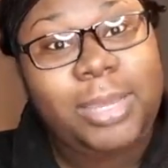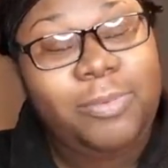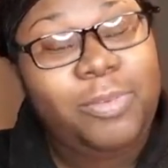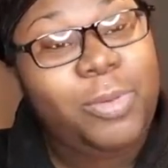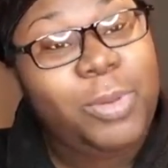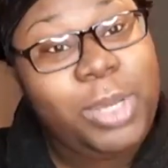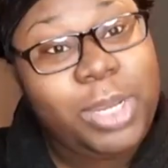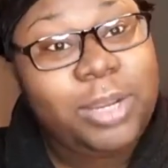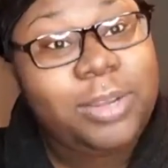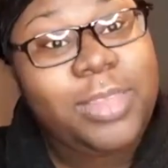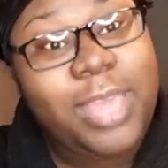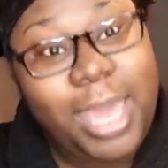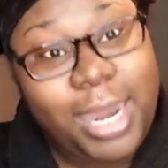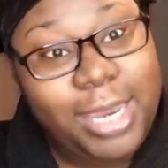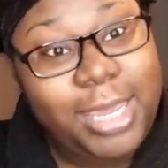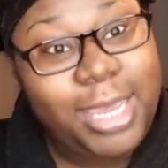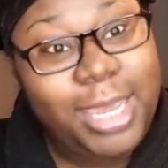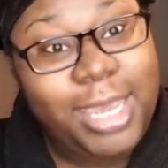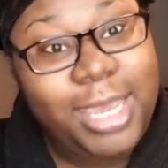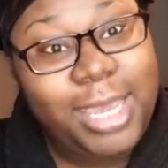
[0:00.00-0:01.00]
if you hear that
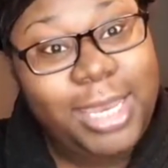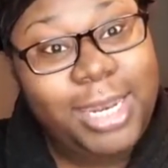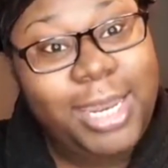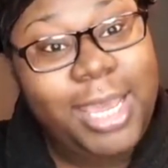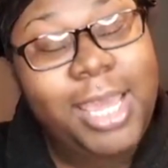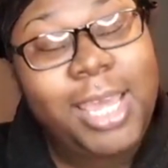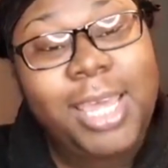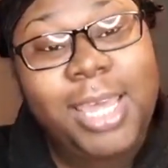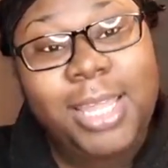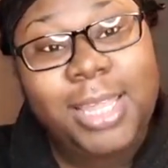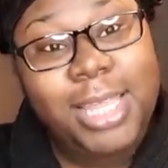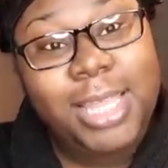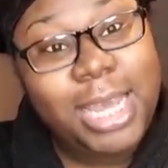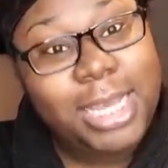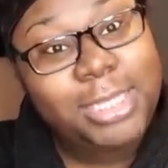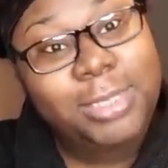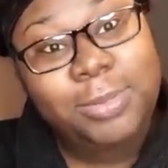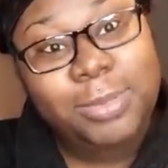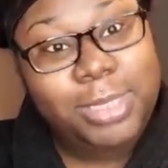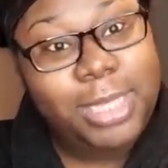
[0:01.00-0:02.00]
again,
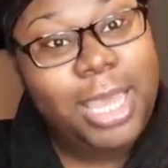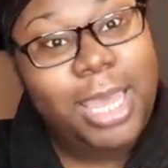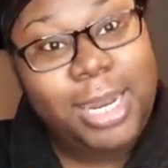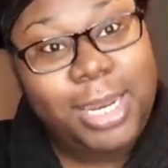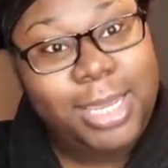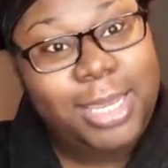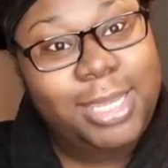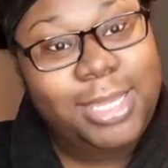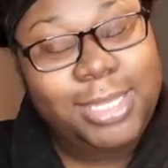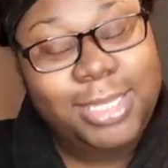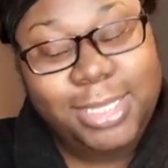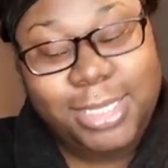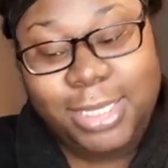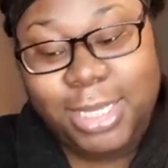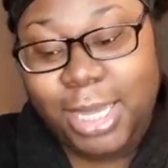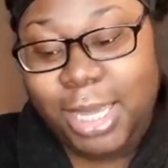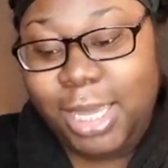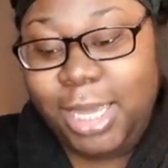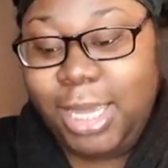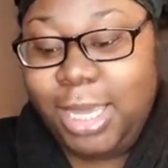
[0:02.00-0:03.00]
that's what that is.
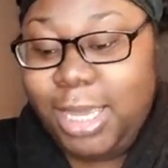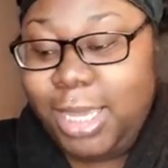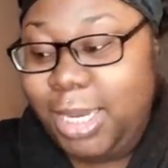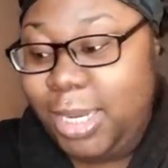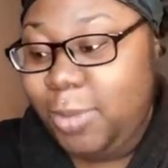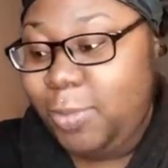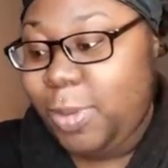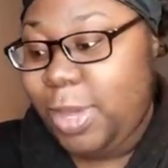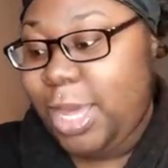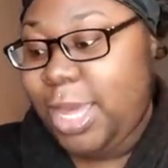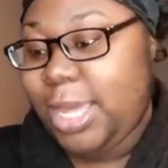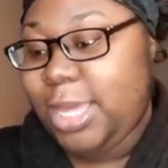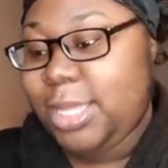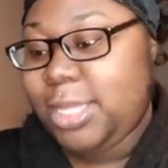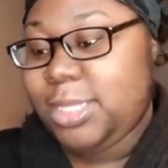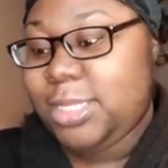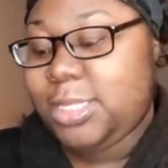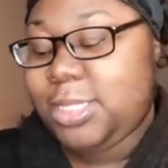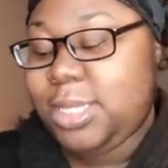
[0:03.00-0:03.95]
Anyways,